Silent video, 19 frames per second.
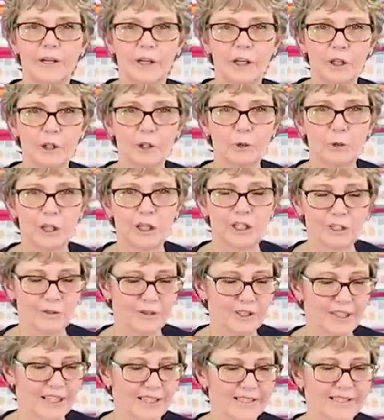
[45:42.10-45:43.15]
You can
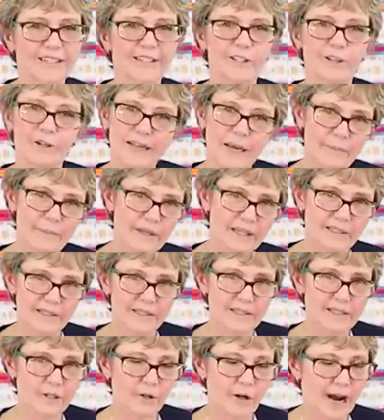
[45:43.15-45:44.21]
do this. So let me
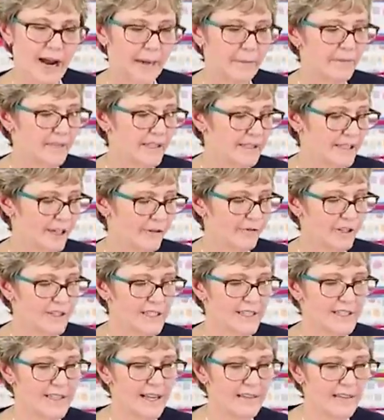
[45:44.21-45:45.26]
describe the
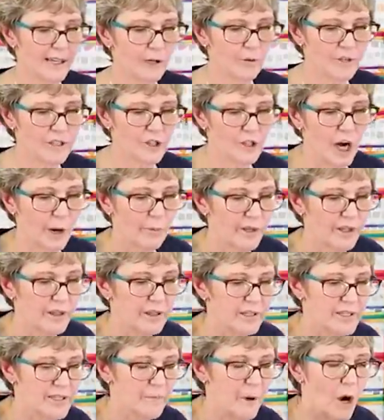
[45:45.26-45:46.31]
differences. I think we'll start with
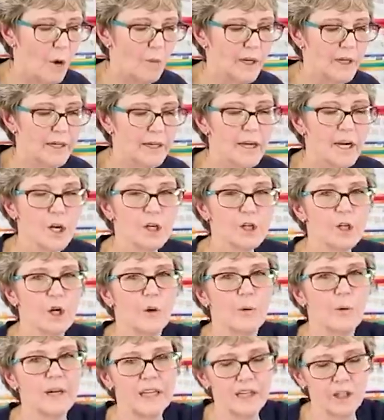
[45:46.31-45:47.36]
the small one.
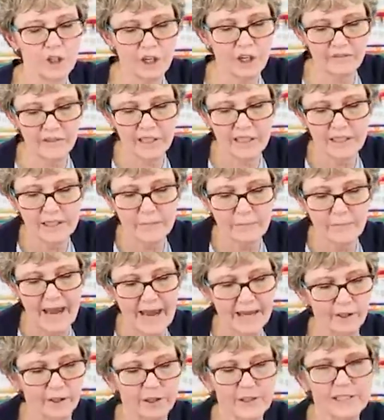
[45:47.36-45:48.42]
So each of these
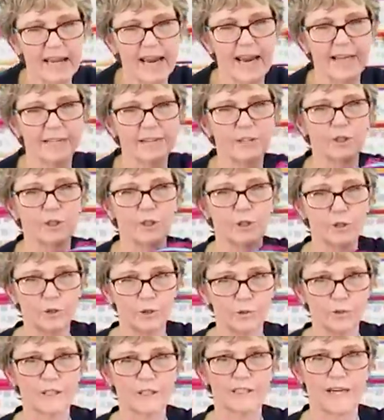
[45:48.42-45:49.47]
patterns has
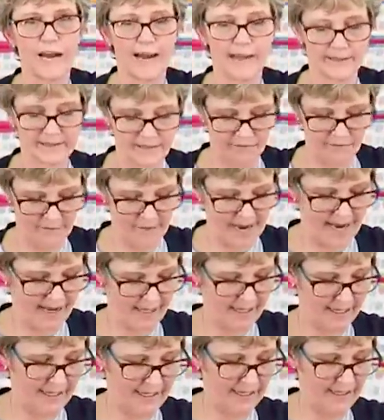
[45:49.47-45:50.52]
two styles of bag
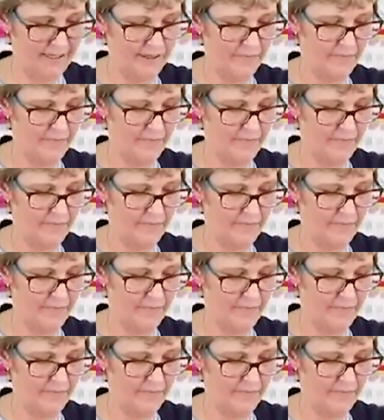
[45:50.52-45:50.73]
in it.